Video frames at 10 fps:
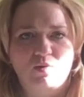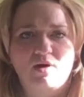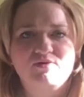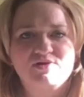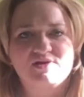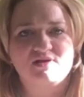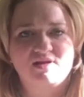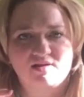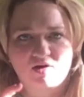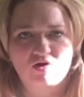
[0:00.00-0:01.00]
quotes
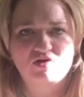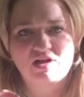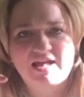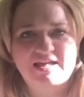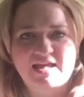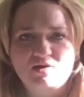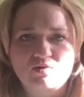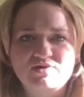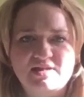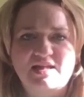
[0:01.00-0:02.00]
on click
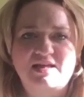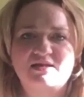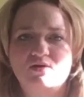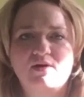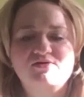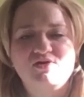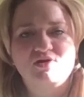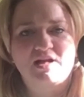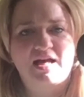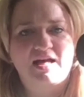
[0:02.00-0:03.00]
equals, and then in the quotes you
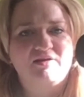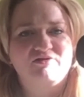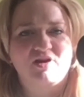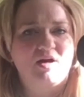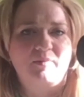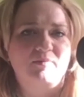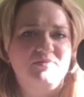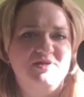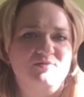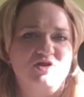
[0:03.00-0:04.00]
can have
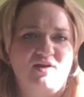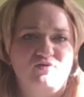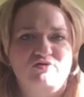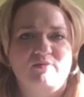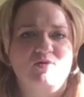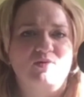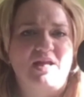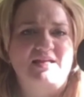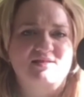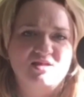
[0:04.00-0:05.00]
some JavaScript that will
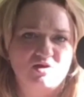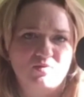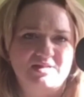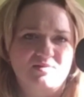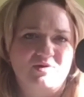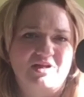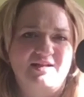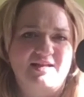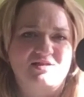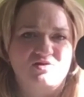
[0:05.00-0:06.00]
execute when someone
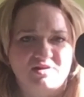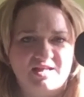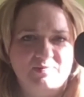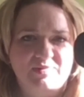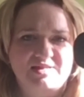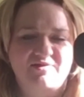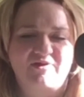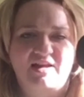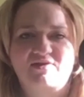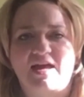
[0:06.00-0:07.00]
clicks on that
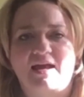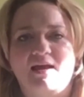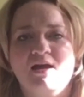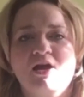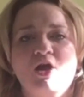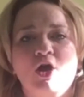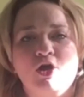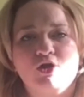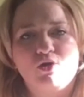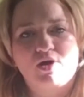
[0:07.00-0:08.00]
specific thing.
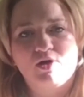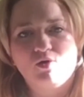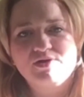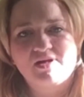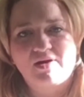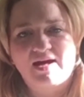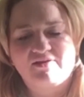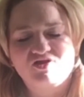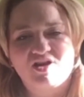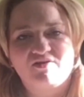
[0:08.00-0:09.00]
You can also
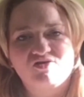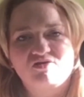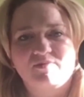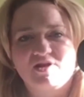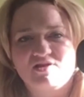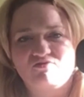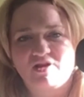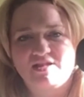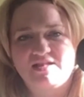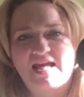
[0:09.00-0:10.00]
have JavaScript that is
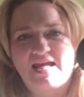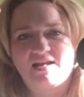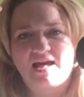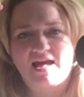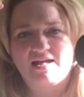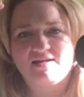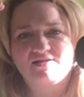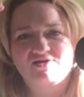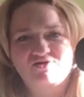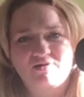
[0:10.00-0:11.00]
written in a
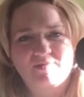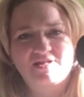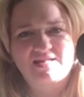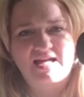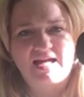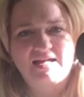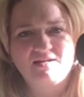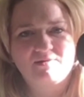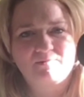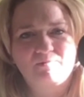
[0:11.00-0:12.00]
script tag,